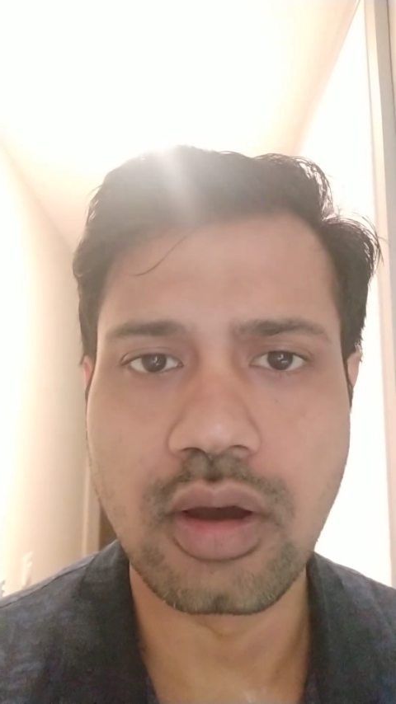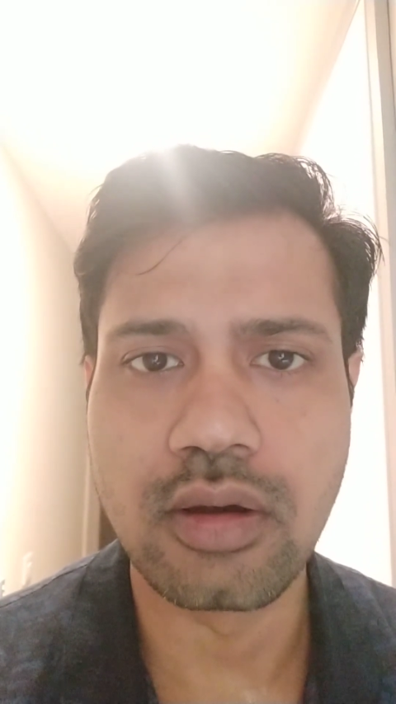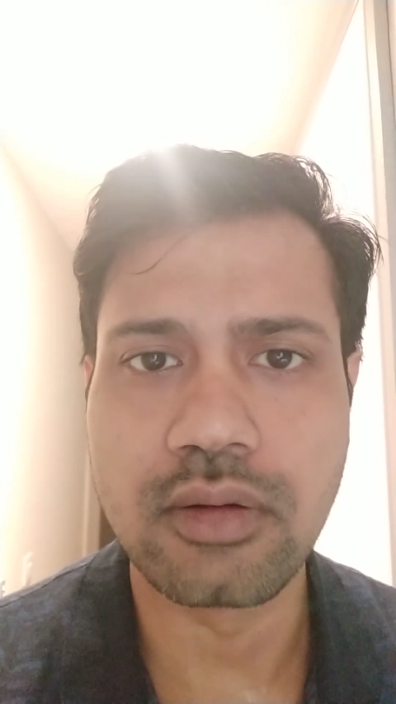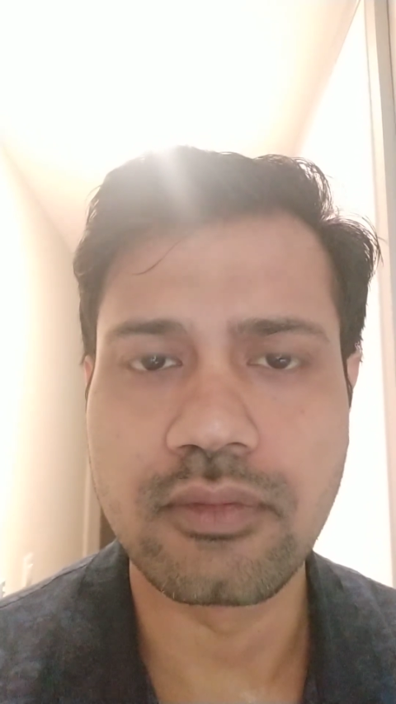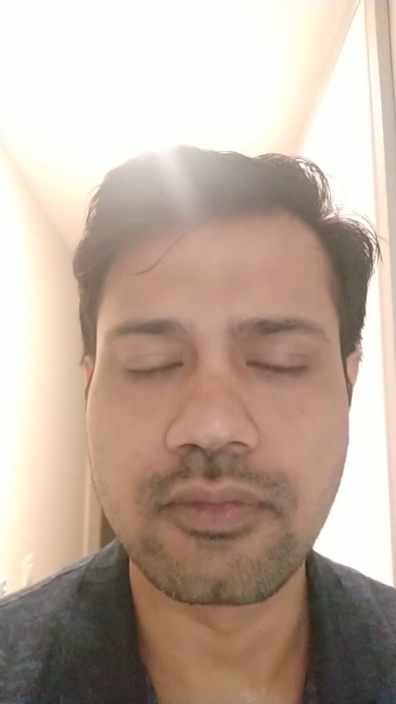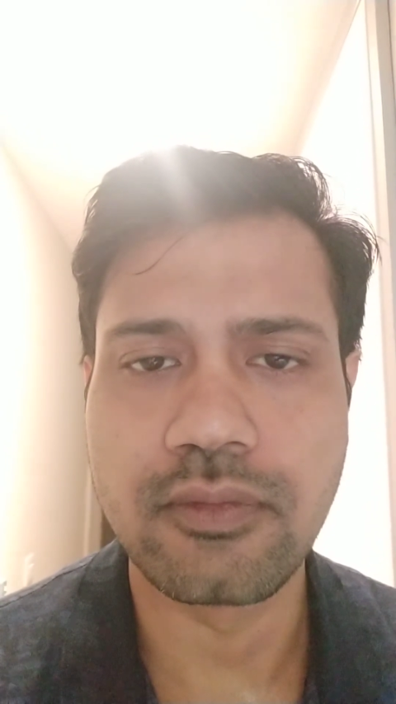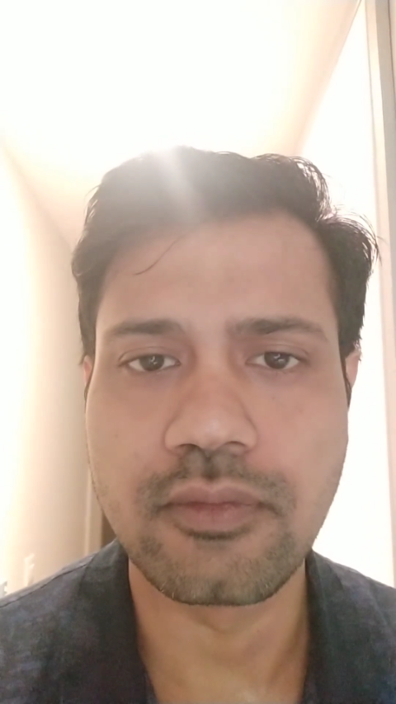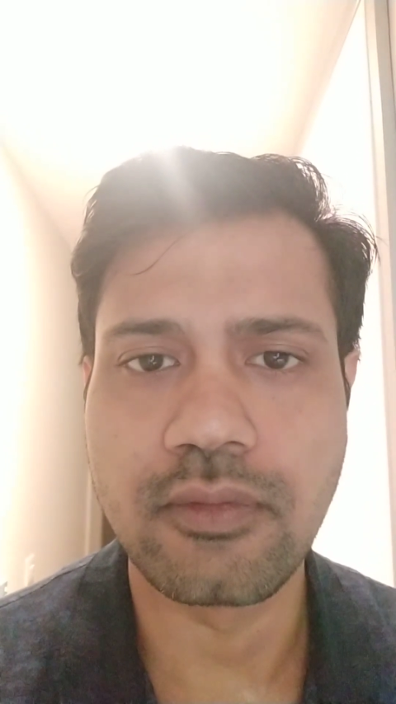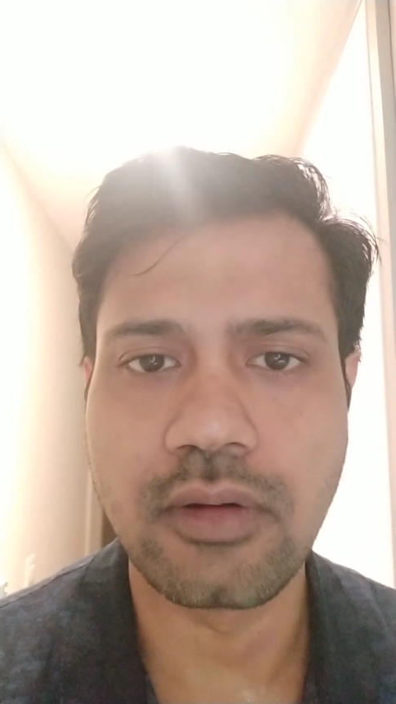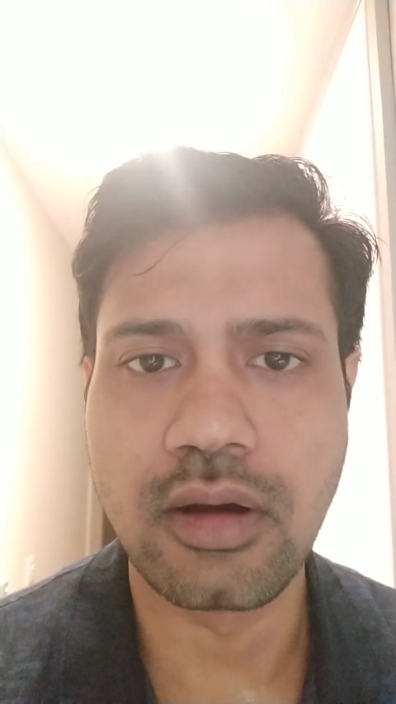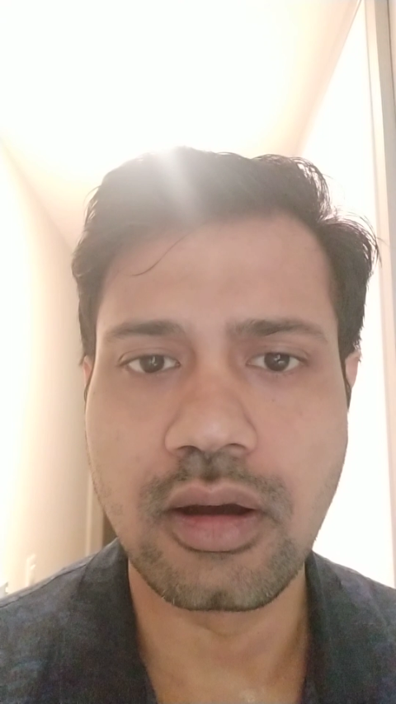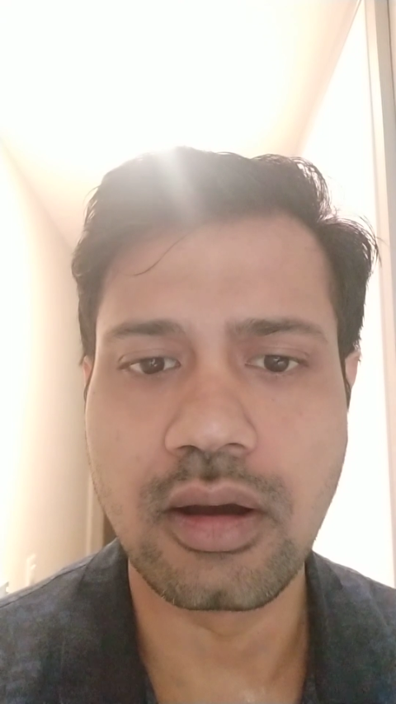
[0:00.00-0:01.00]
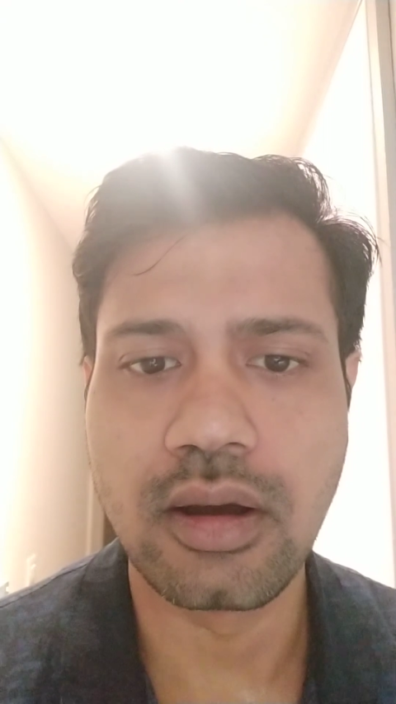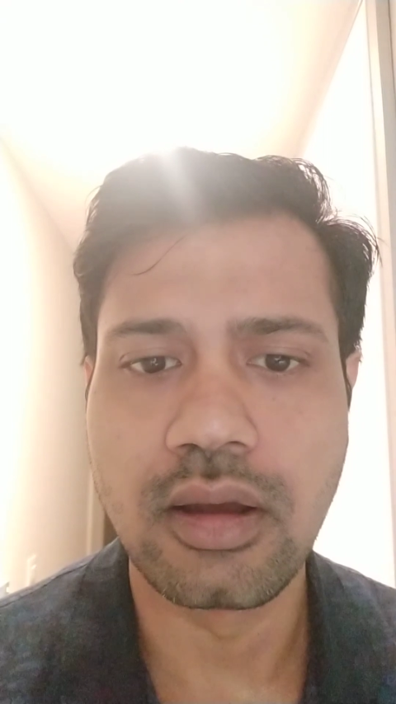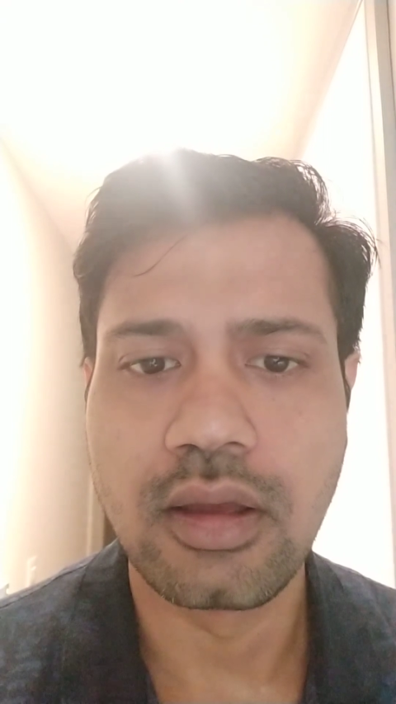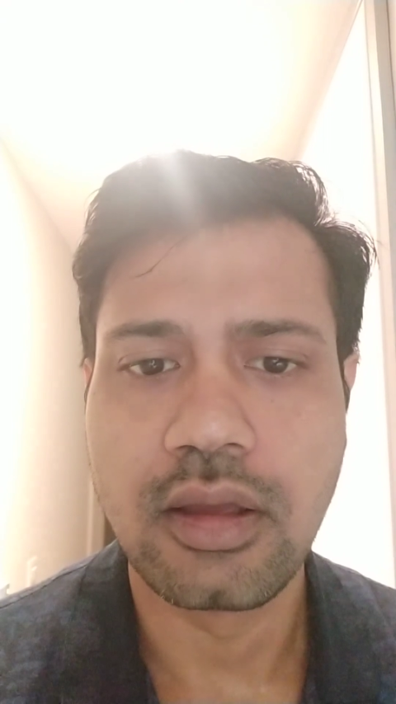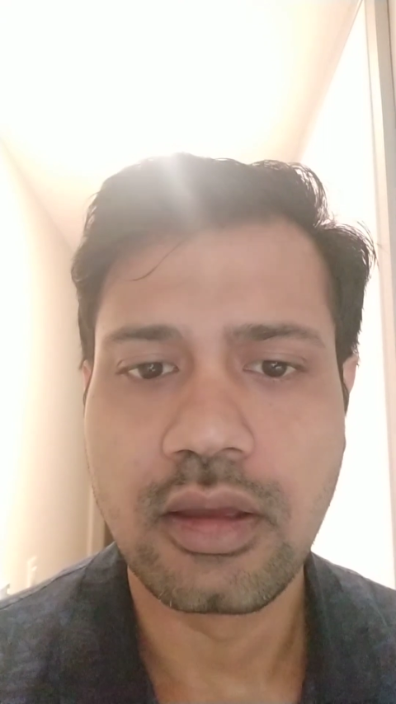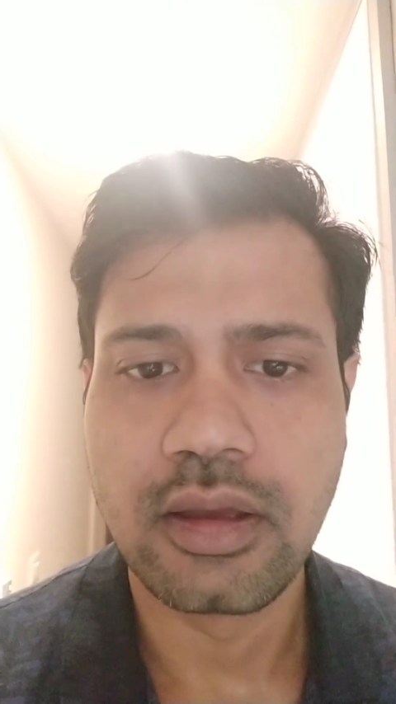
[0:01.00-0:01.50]
of
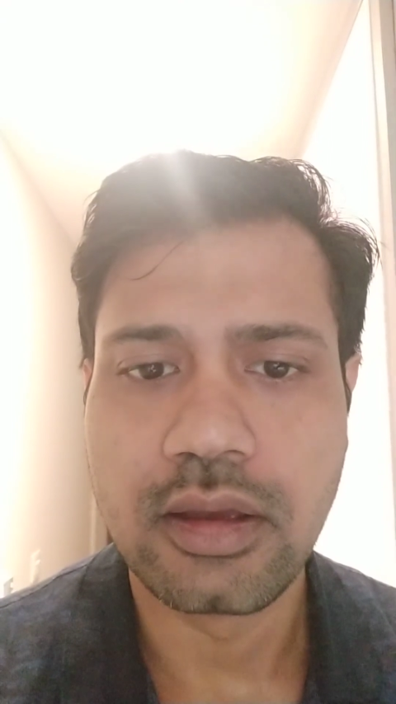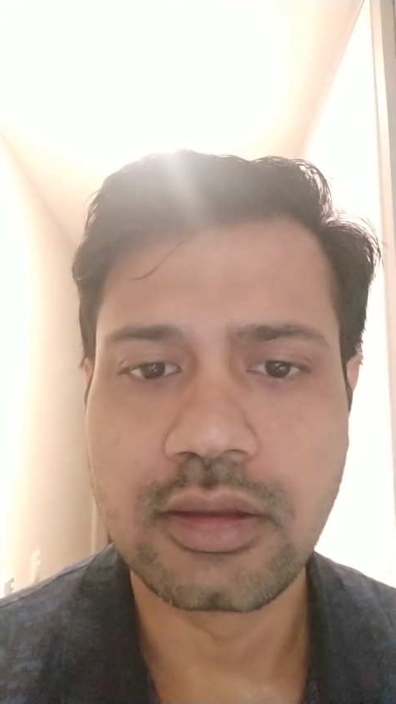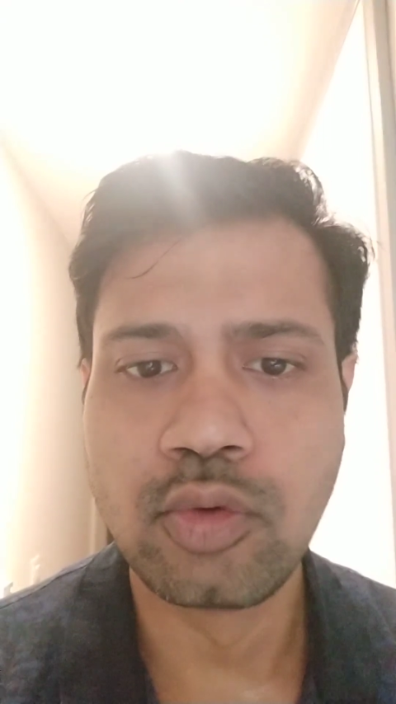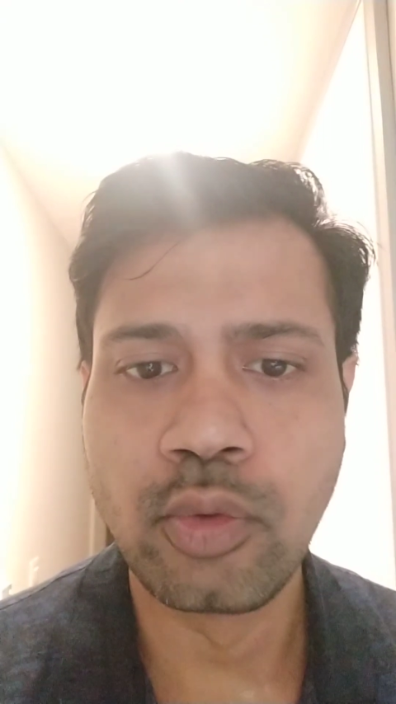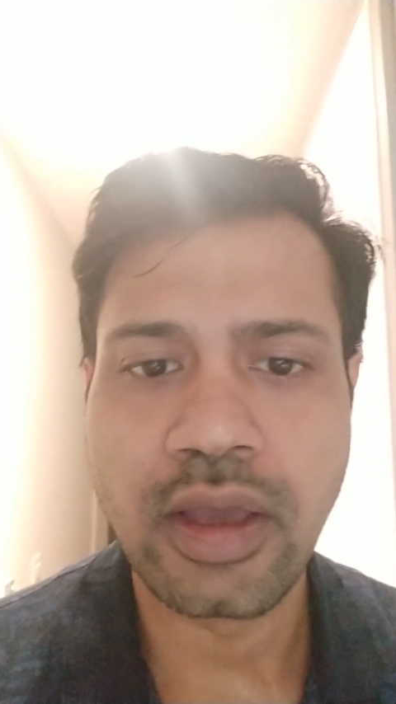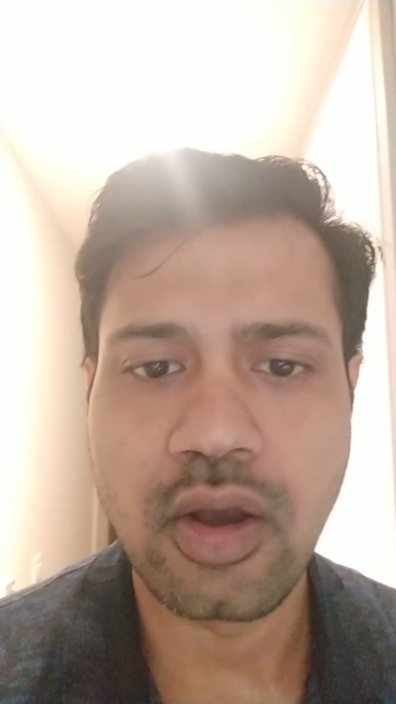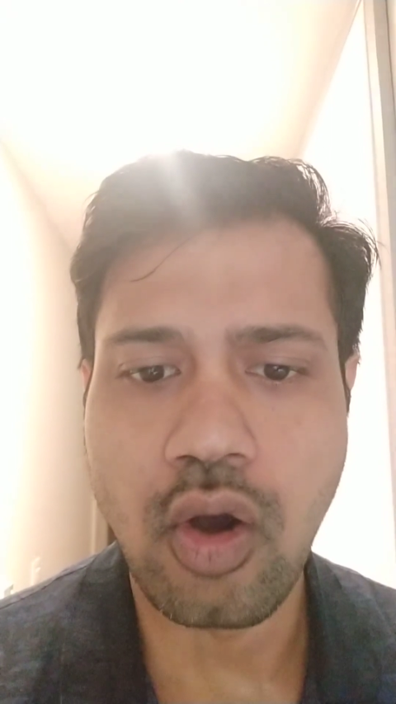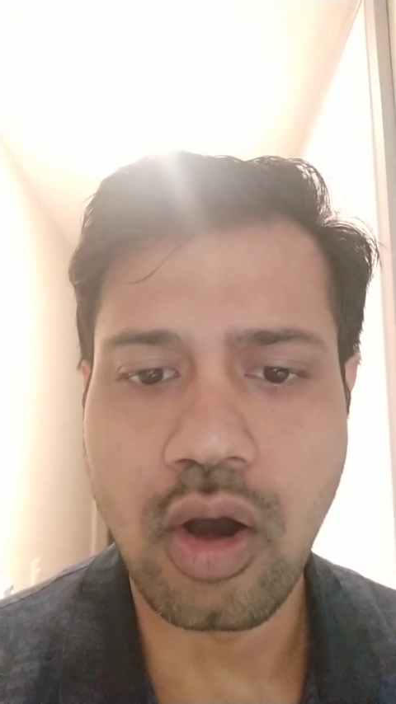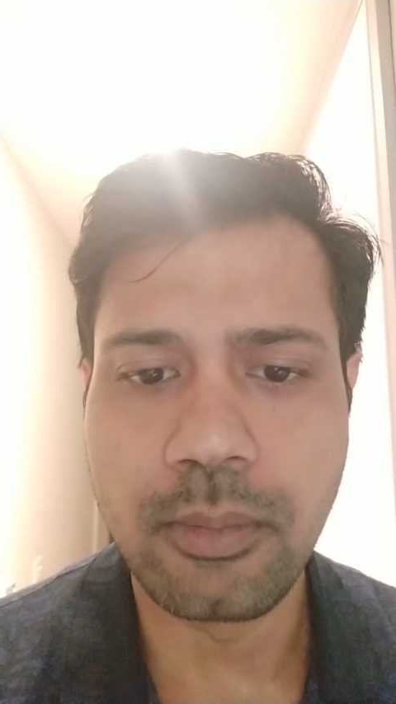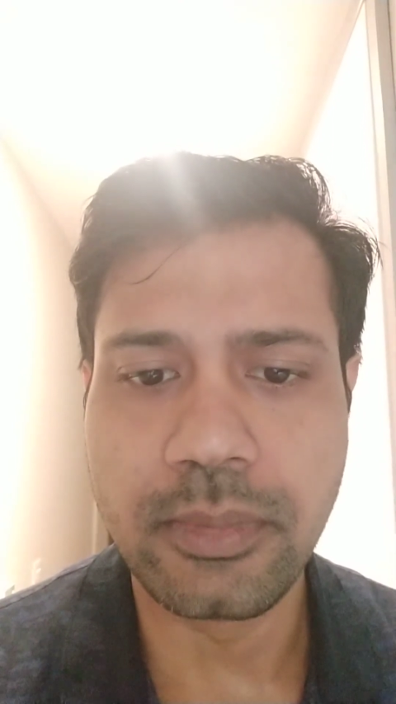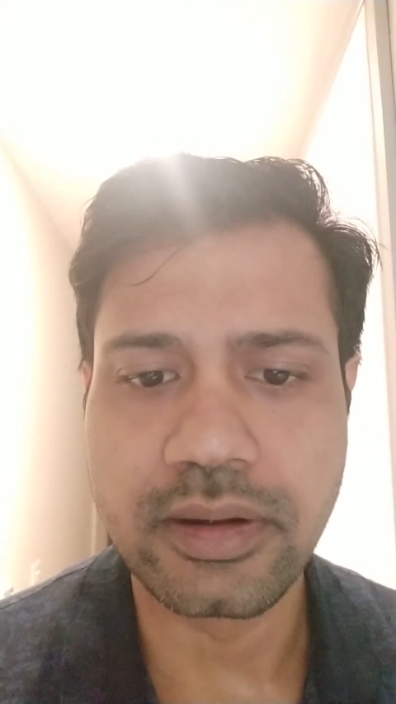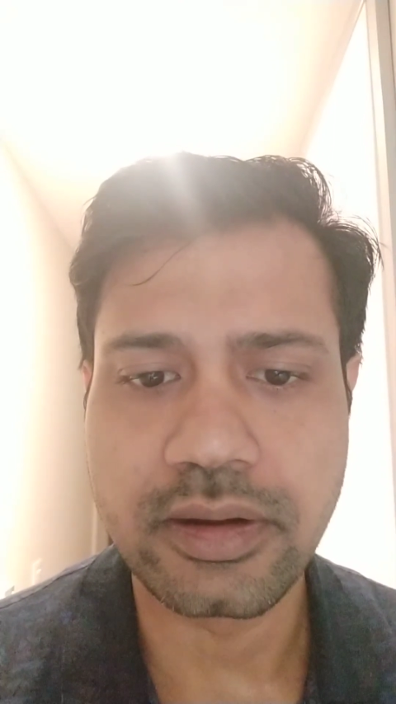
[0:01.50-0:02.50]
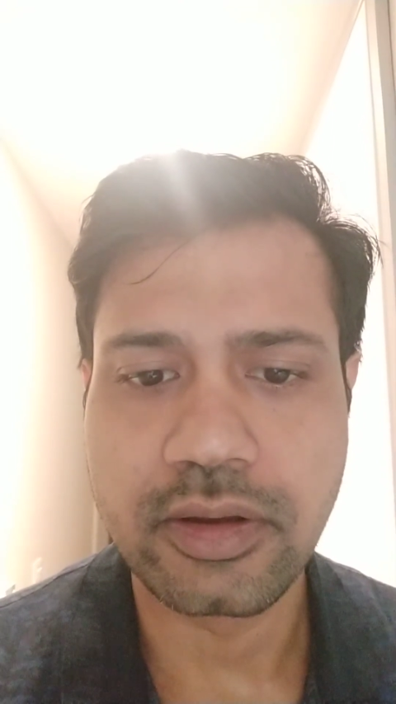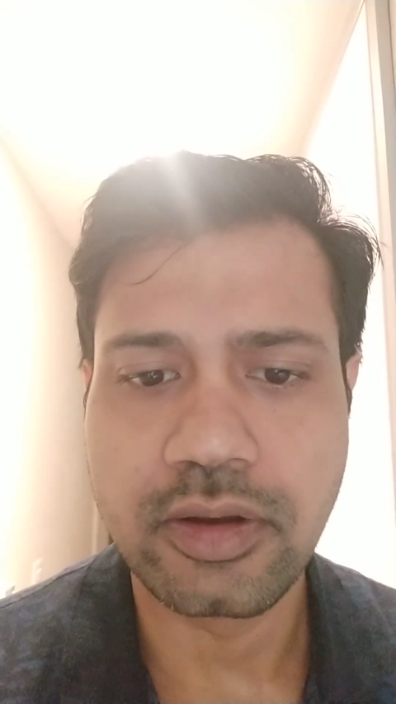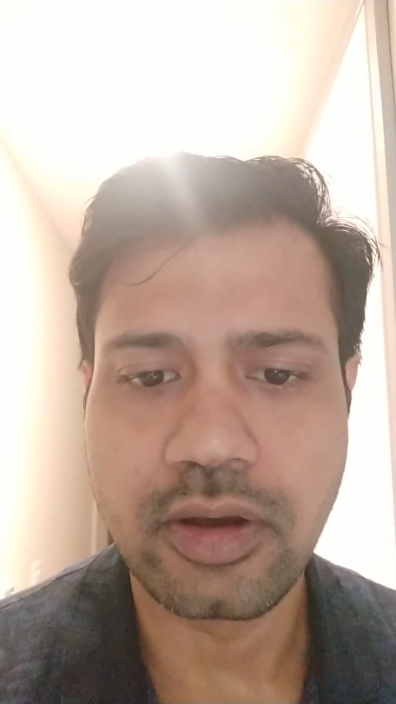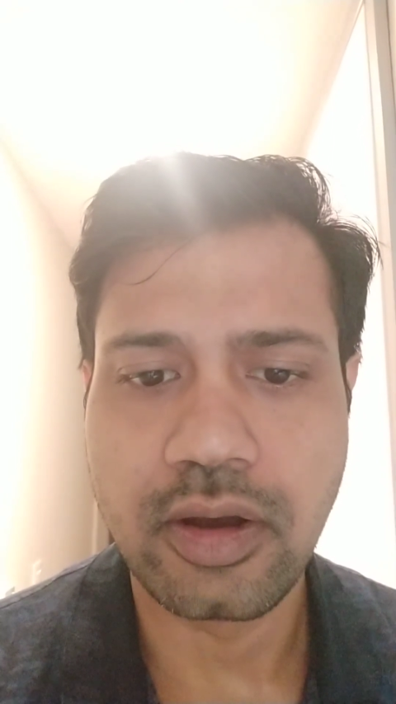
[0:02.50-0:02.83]
UK government.